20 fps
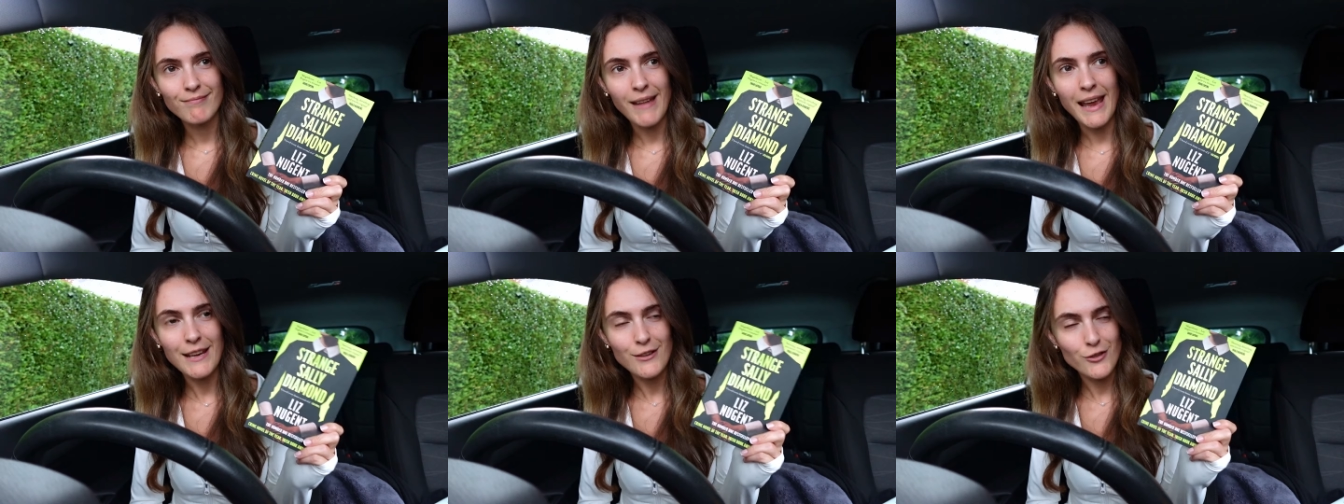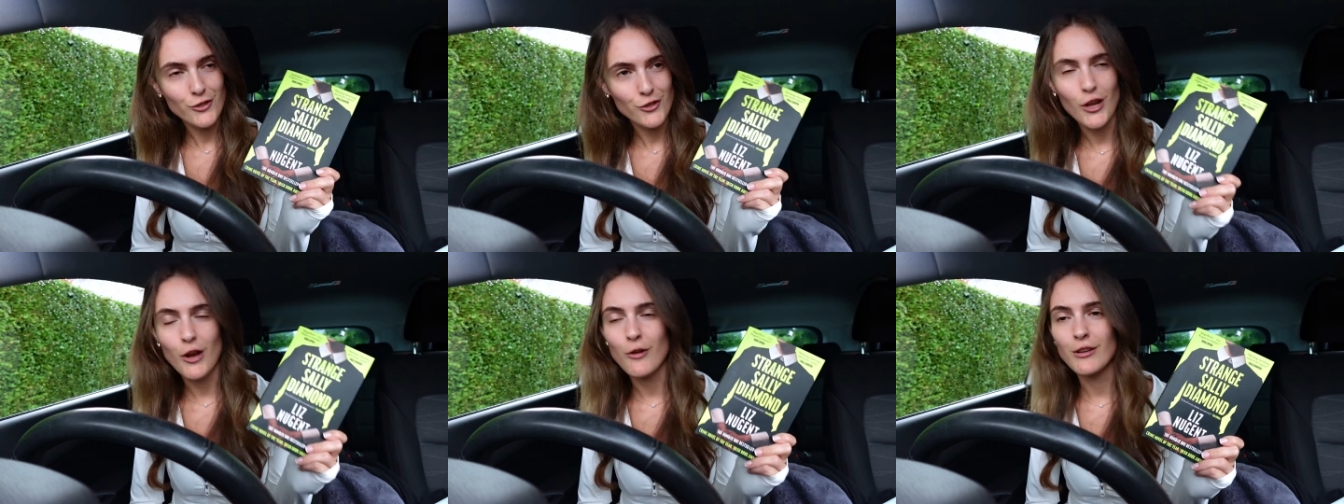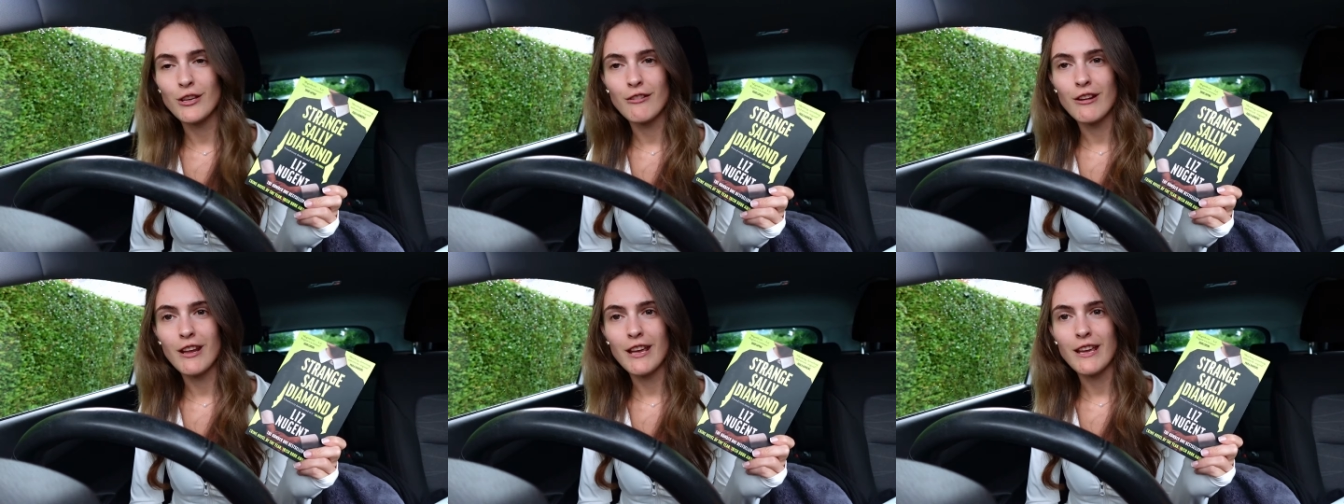It's so
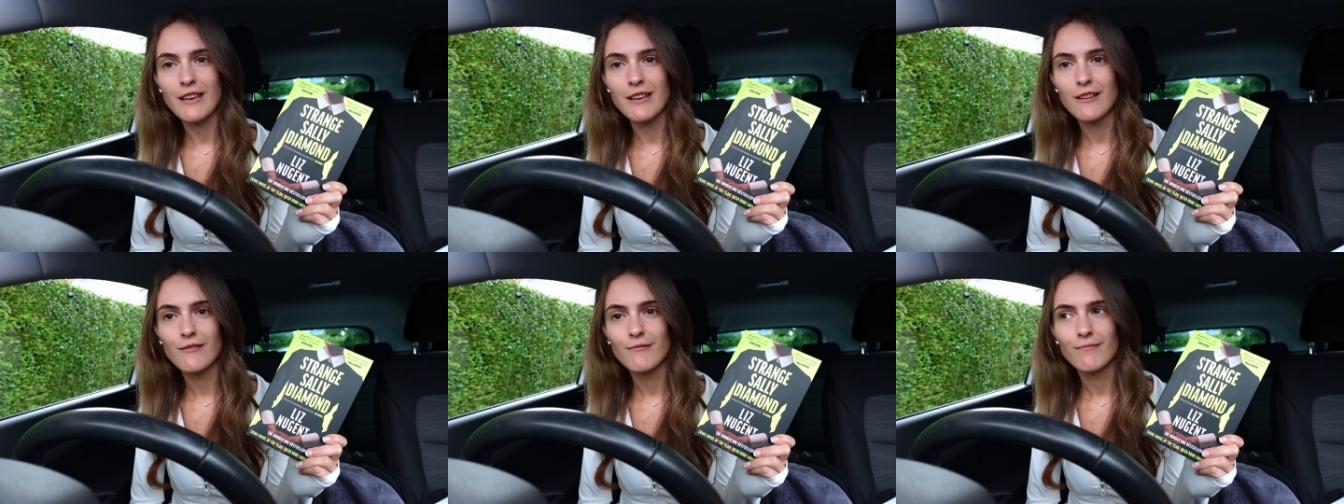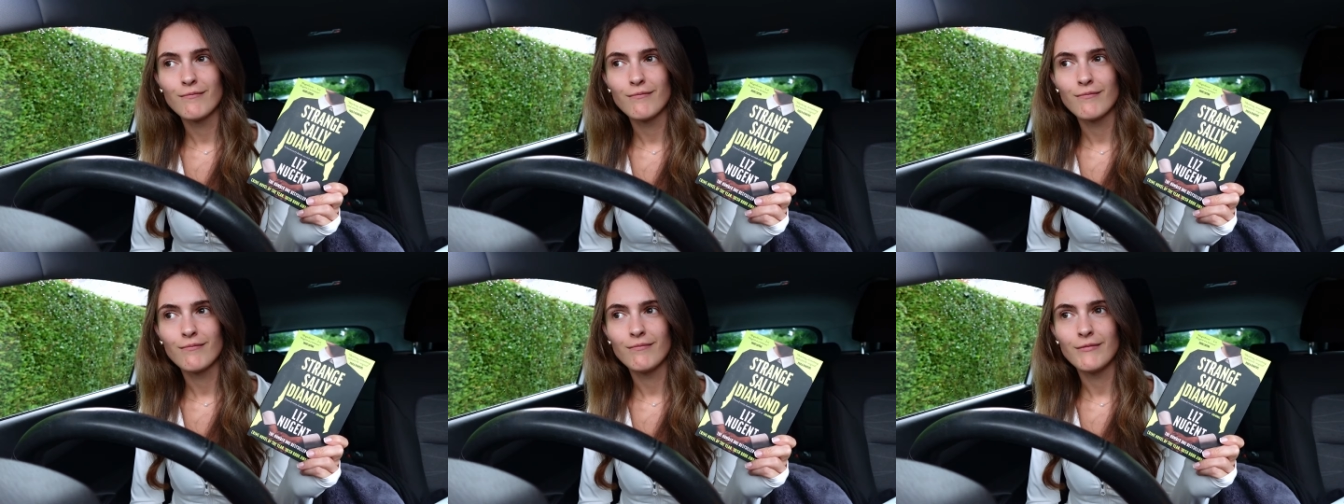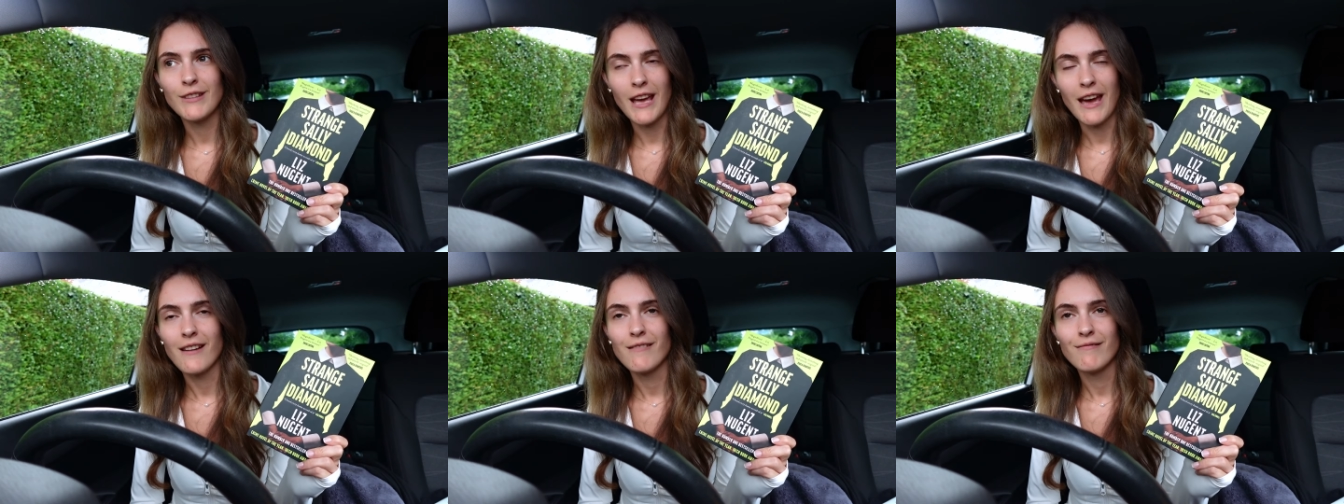unique.
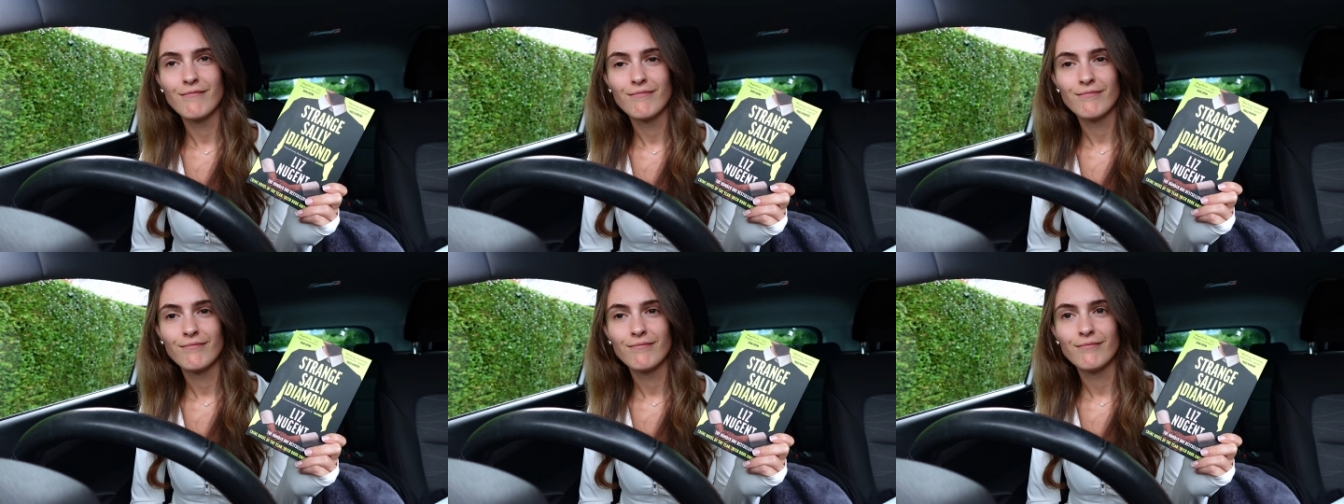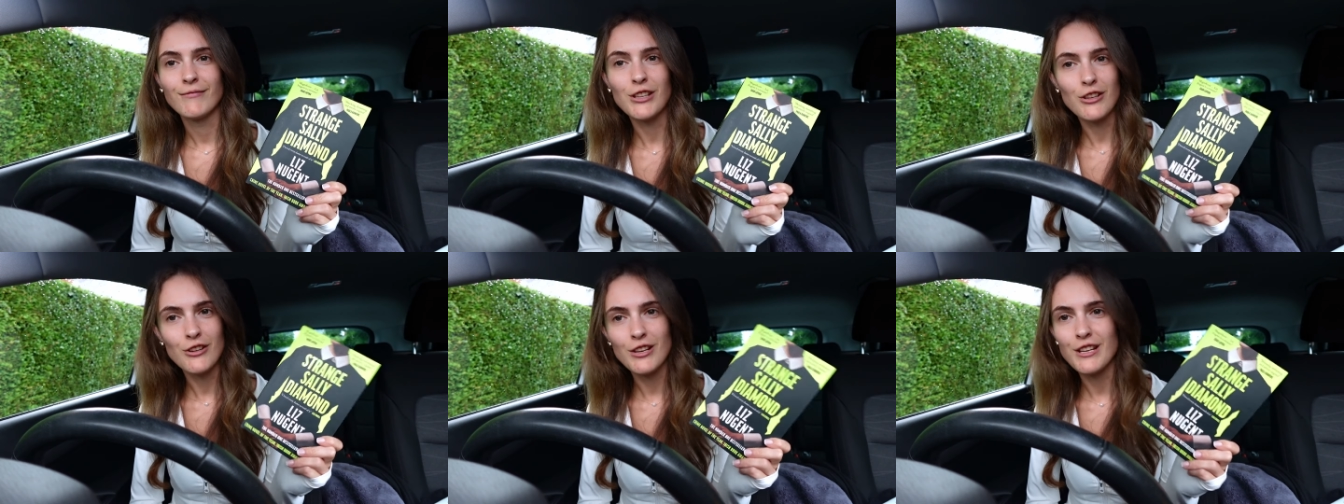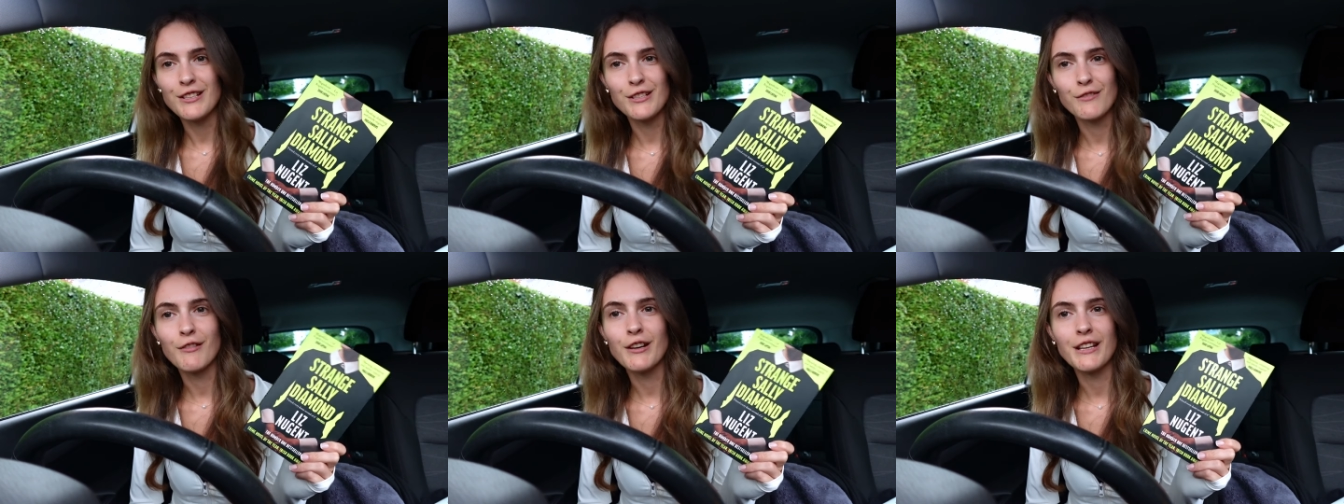Yeah, you
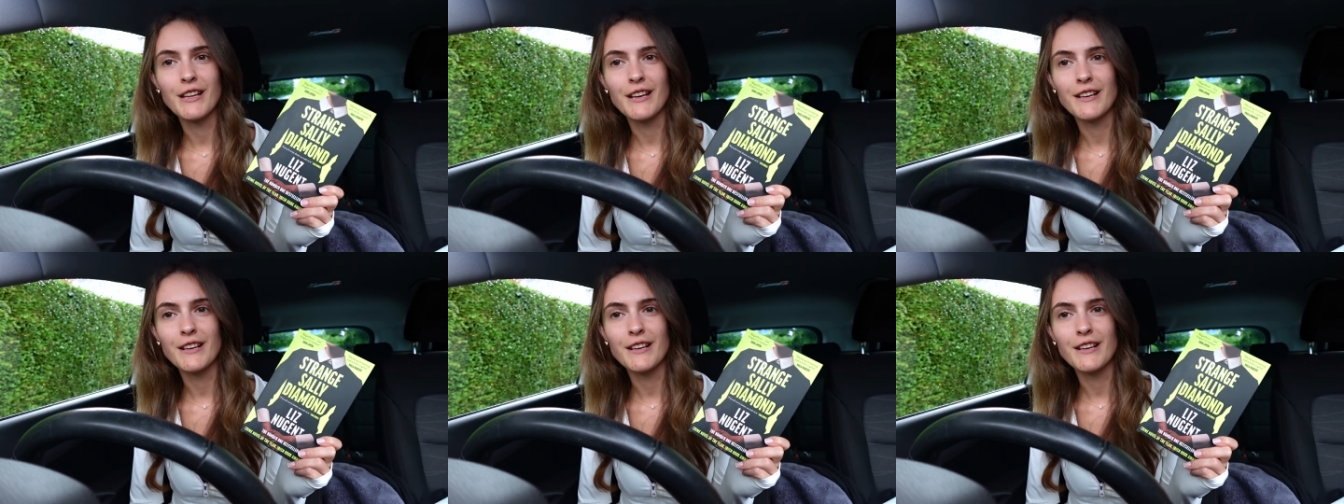need to read